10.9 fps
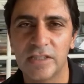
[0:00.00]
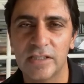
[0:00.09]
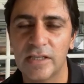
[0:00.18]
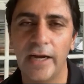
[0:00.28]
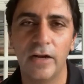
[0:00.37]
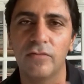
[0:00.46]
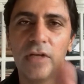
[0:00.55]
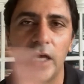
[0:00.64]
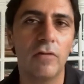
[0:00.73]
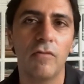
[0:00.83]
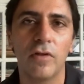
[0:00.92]
is kind of the
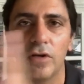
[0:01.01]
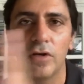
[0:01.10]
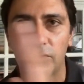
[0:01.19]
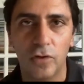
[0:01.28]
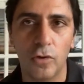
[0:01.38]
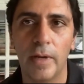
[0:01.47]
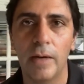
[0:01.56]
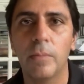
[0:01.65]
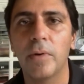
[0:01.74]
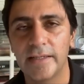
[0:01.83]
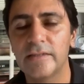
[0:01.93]
equivalent of the Nobel
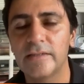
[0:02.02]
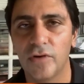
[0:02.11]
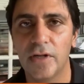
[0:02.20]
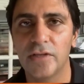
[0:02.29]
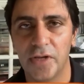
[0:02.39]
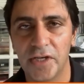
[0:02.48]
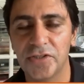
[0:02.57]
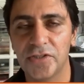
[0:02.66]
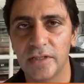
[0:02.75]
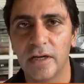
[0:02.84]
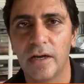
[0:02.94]
Prize for
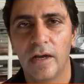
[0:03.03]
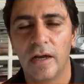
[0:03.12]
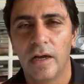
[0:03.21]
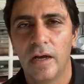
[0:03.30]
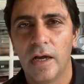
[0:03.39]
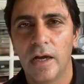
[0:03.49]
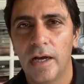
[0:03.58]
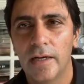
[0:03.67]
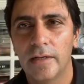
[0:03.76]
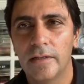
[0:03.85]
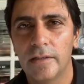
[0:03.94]
Education.
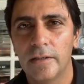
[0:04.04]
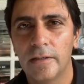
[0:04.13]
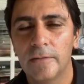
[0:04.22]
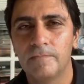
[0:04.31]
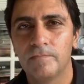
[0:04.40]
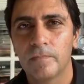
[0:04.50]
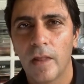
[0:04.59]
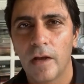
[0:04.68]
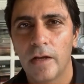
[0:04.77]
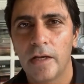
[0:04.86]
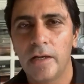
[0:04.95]
And
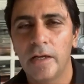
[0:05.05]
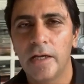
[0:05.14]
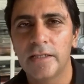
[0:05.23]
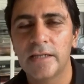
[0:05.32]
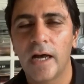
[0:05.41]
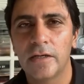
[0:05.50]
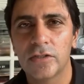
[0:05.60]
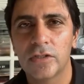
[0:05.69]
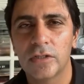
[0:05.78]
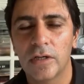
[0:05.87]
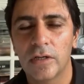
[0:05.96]
he started a
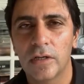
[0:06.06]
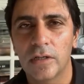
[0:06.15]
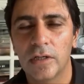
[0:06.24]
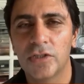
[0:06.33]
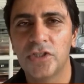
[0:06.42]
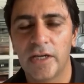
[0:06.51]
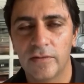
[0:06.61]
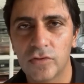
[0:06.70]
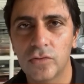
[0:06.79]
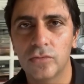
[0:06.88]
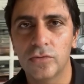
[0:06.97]
chain of
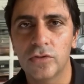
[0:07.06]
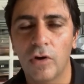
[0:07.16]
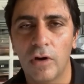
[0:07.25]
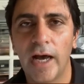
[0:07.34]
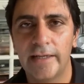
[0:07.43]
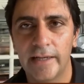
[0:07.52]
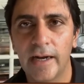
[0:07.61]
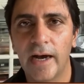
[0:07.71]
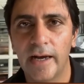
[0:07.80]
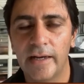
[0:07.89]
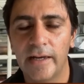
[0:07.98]
schools called High Tech
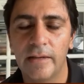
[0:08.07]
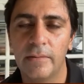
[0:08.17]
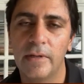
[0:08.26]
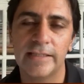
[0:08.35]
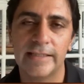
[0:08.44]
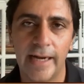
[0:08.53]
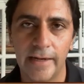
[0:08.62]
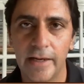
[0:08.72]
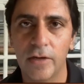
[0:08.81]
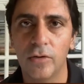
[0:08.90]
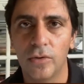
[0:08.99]
High in San
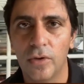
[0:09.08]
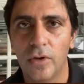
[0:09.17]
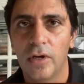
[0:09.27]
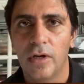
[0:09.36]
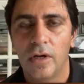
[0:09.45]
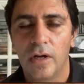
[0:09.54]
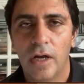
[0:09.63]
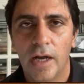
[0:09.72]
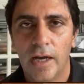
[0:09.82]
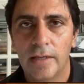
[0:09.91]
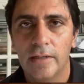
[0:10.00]
Diego,
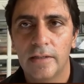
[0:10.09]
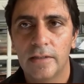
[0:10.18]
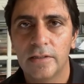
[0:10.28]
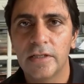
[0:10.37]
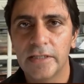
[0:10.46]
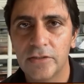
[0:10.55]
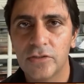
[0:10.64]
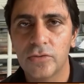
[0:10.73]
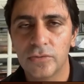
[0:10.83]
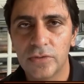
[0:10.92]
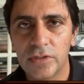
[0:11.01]
and 13
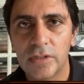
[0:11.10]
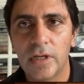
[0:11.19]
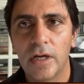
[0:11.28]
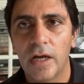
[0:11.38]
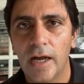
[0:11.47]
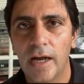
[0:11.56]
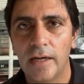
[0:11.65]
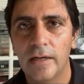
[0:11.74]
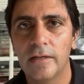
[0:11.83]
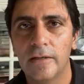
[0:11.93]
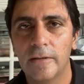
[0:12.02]
schools. And